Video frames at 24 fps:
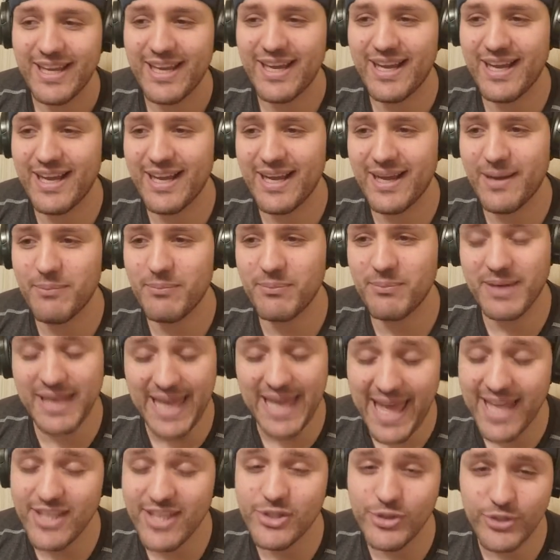Um,
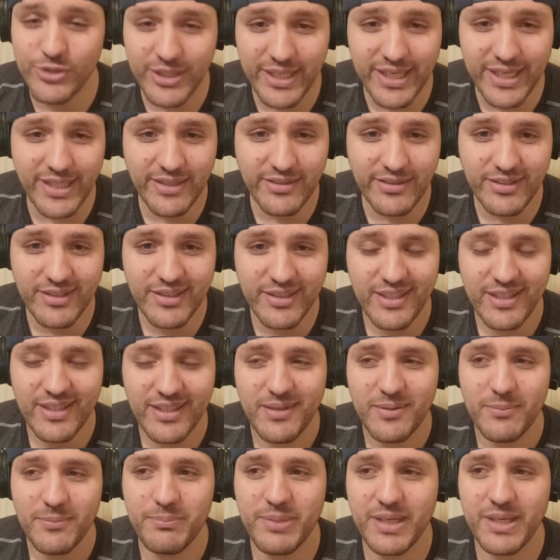glad you did it,
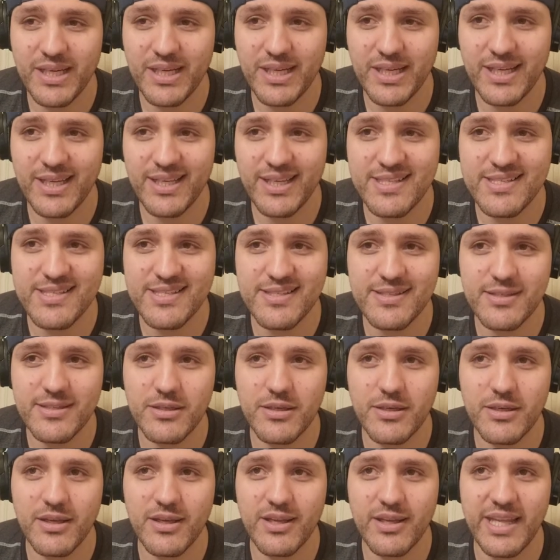because
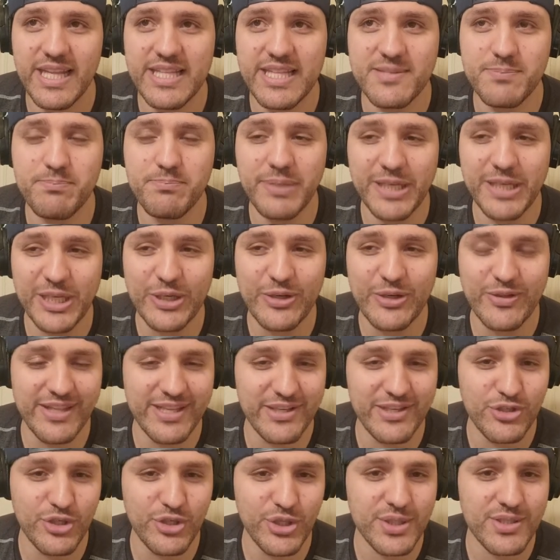it's bigger
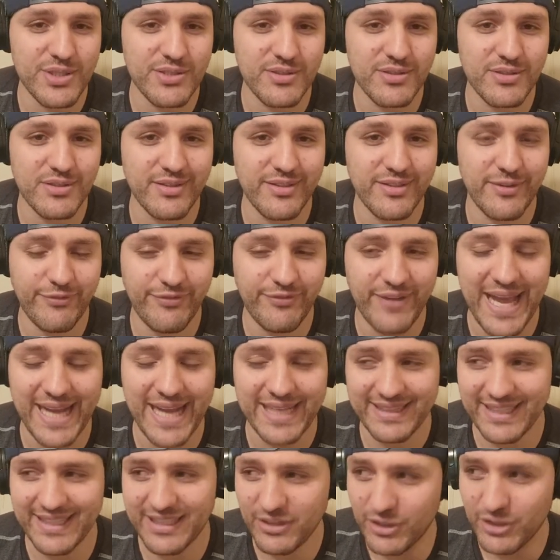than just the
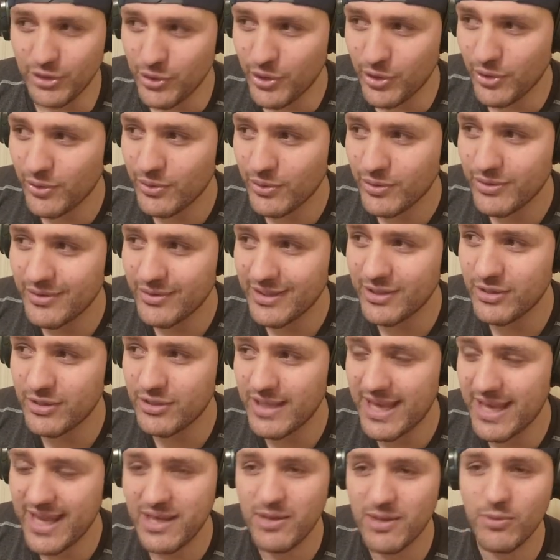fact that you know that
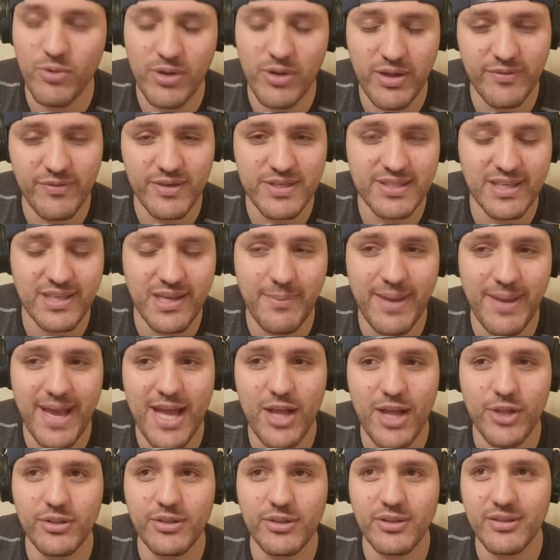any one of us come
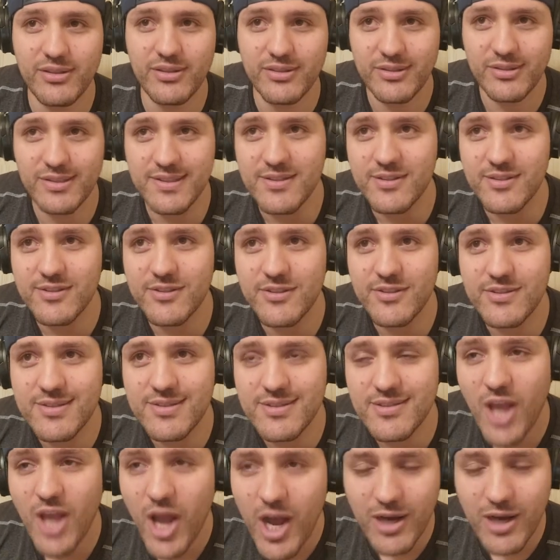out To, to
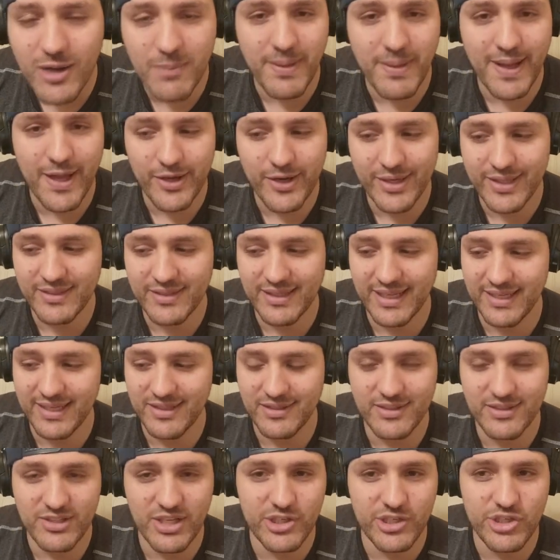talk about it and,
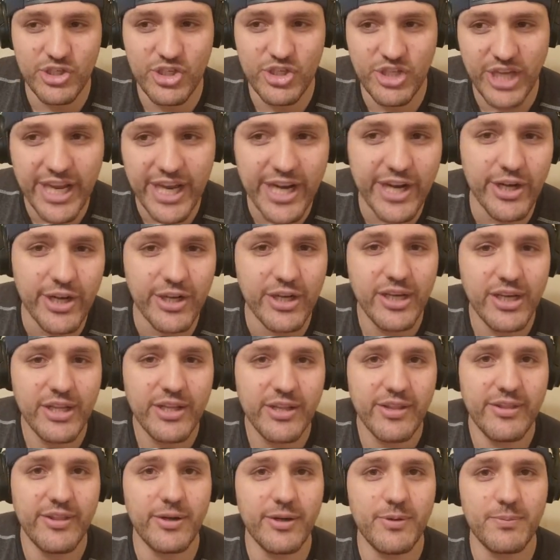and share
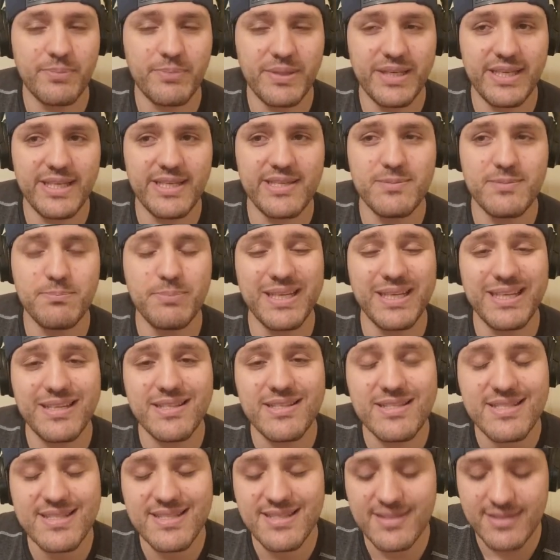their piece, but
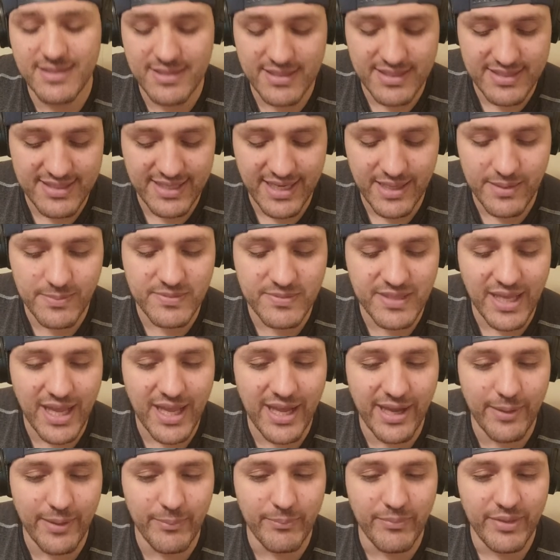in, in the same
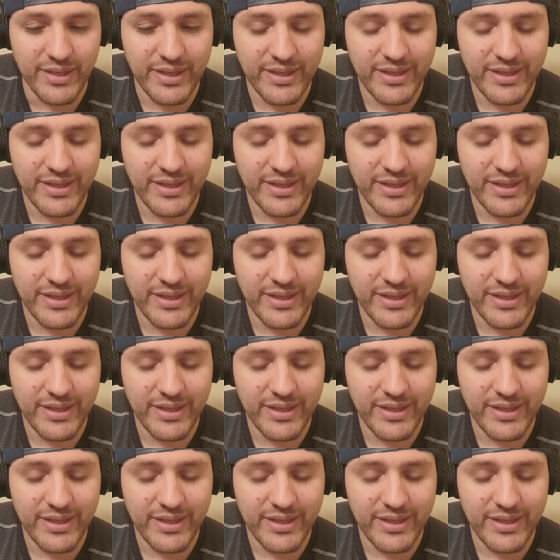time,